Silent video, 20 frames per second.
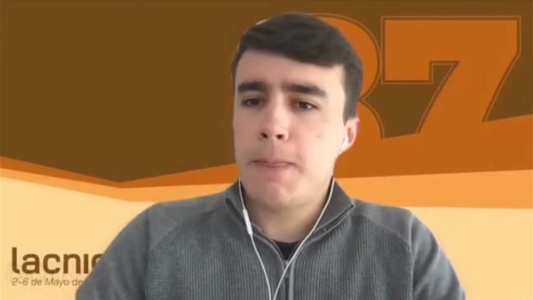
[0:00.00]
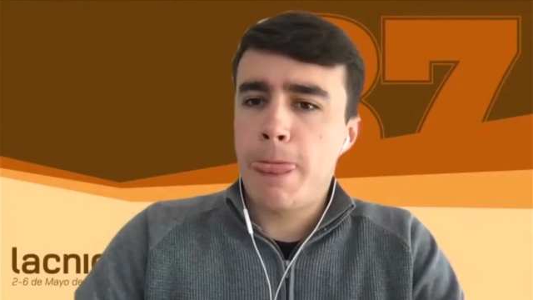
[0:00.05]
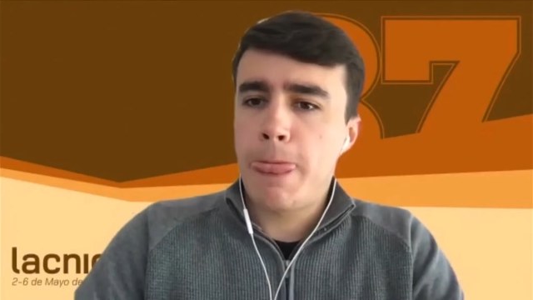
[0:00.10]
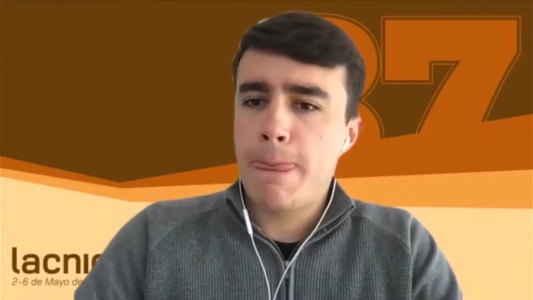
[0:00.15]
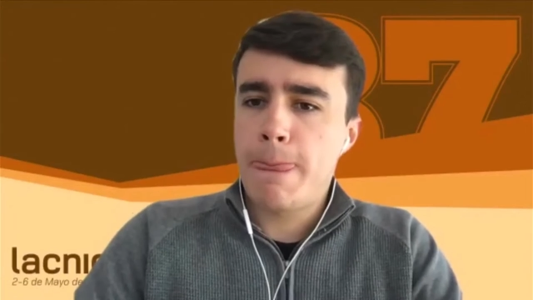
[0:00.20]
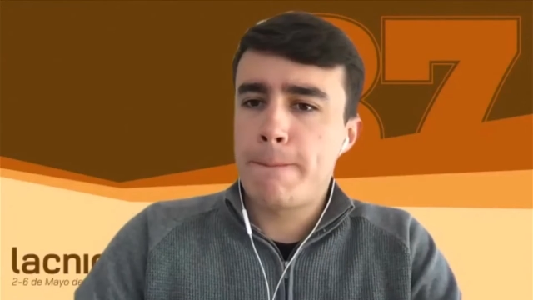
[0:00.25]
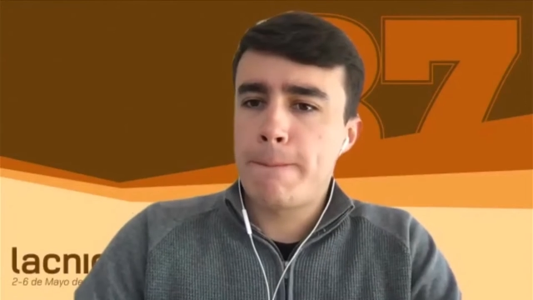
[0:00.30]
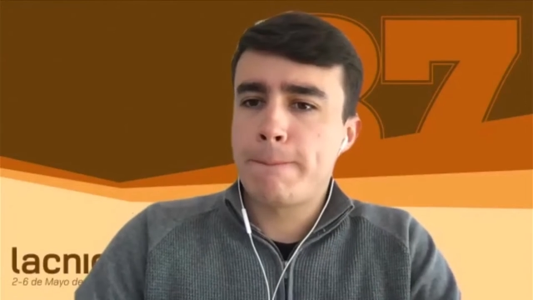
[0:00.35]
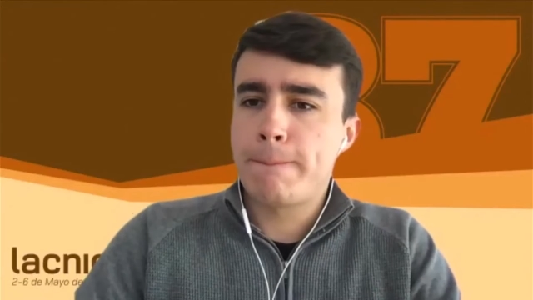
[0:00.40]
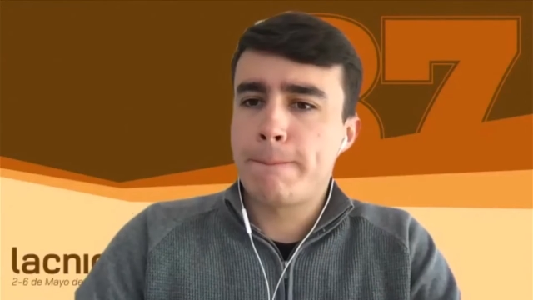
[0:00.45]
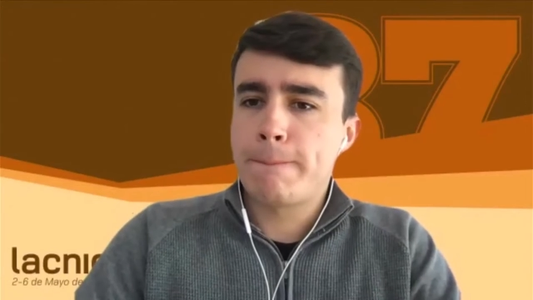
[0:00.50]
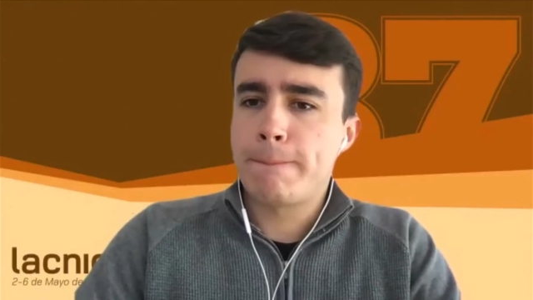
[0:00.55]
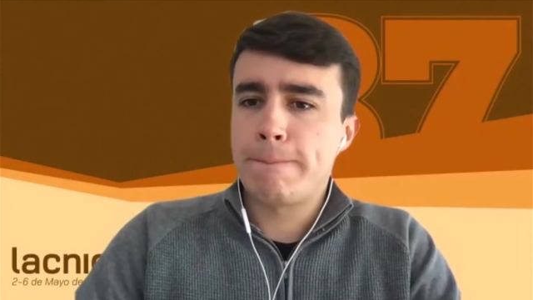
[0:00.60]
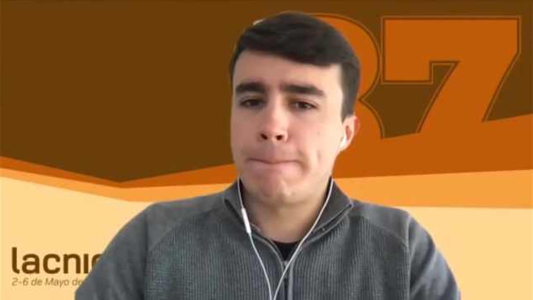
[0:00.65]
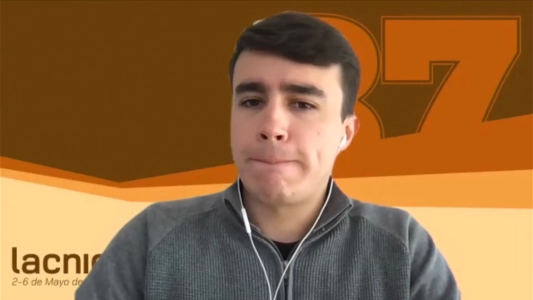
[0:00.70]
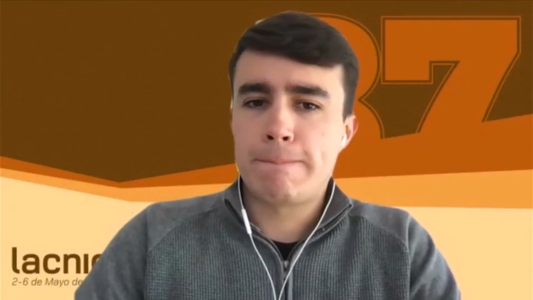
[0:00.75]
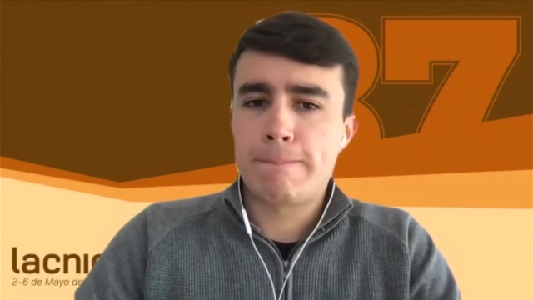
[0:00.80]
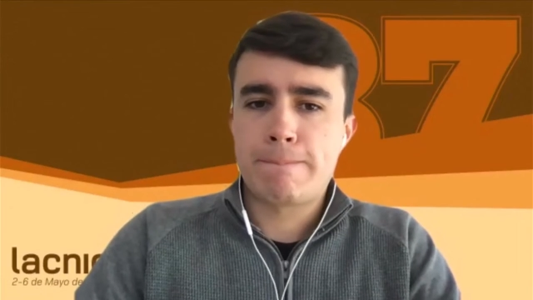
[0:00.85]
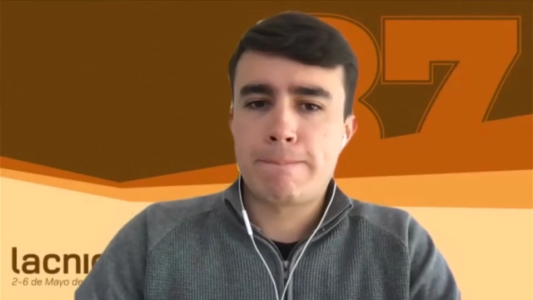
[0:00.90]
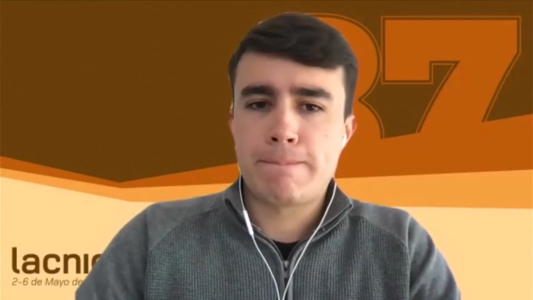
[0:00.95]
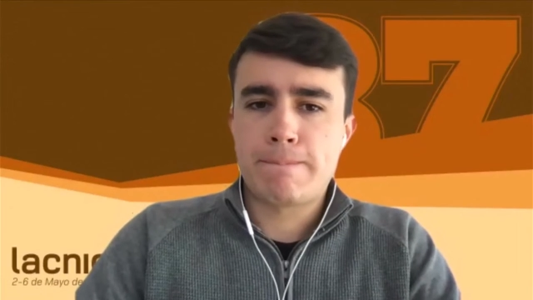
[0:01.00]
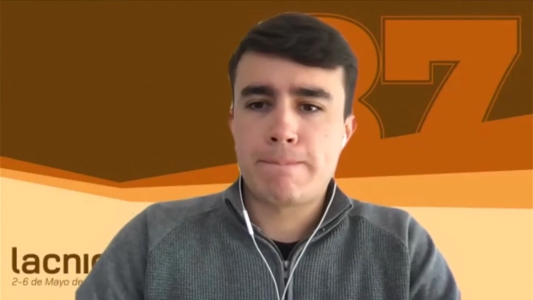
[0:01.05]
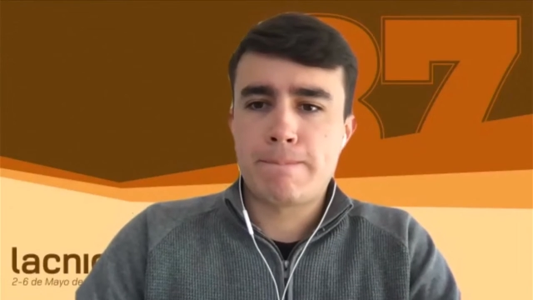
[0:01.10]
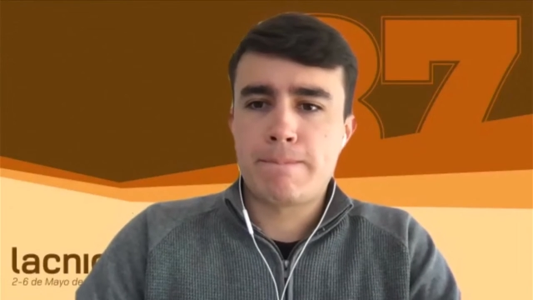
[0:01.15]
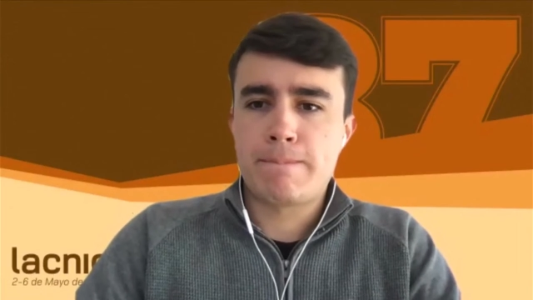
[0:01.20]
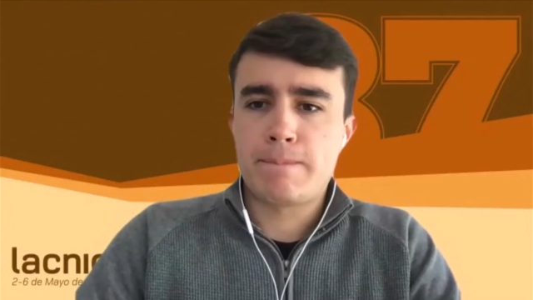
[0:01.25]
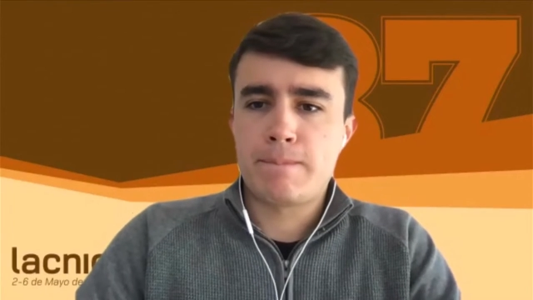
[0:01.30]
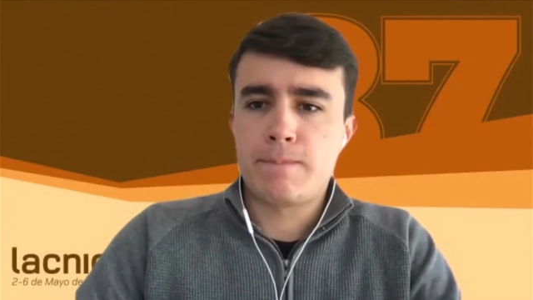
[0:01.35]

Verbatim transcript: but somebody has raised